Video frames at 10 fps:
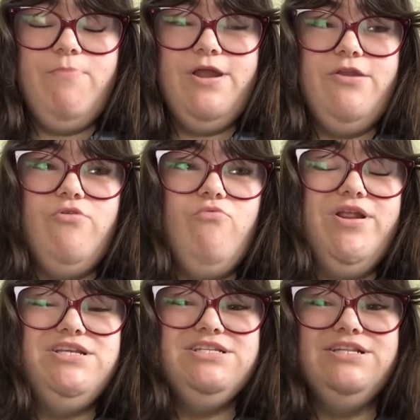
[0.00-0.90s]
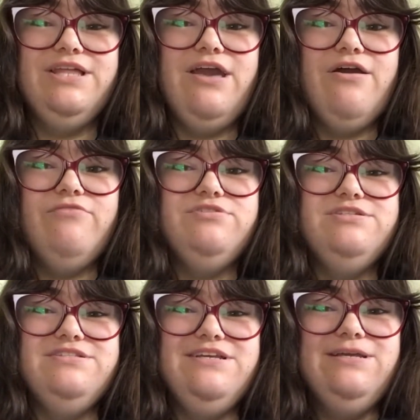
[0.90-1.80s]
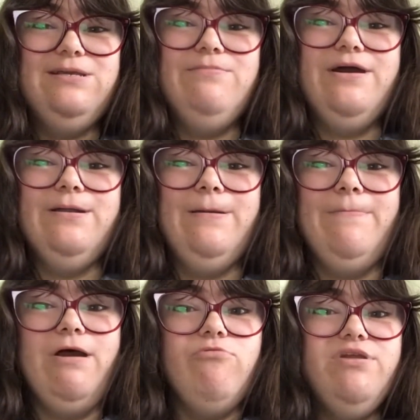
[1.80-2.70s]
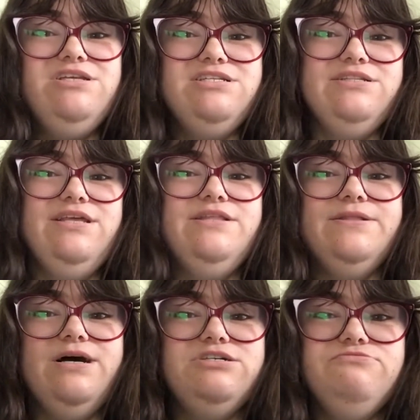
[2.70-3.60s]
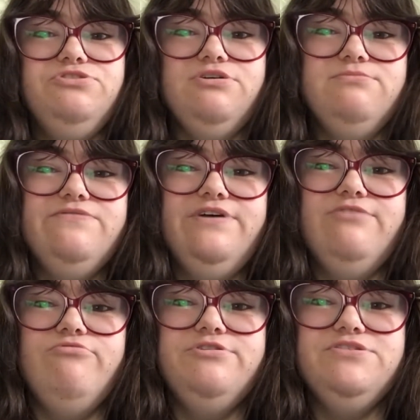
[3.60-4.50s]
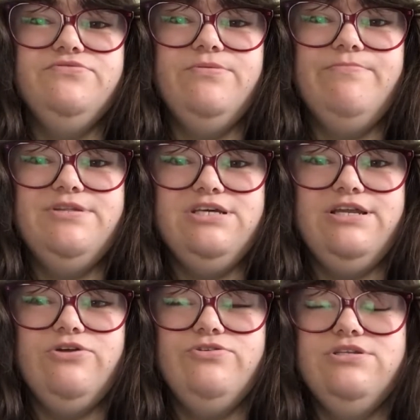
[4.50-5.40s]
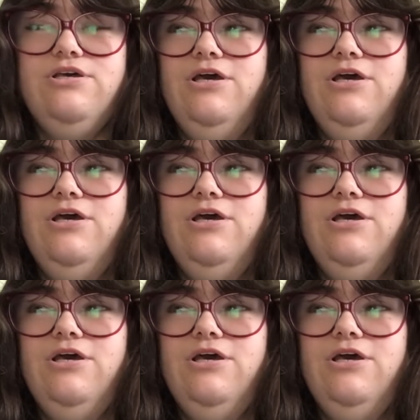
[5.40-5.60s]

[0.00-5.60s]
but recently, I was thinking back about recently, the last few times I've had roast potatoes.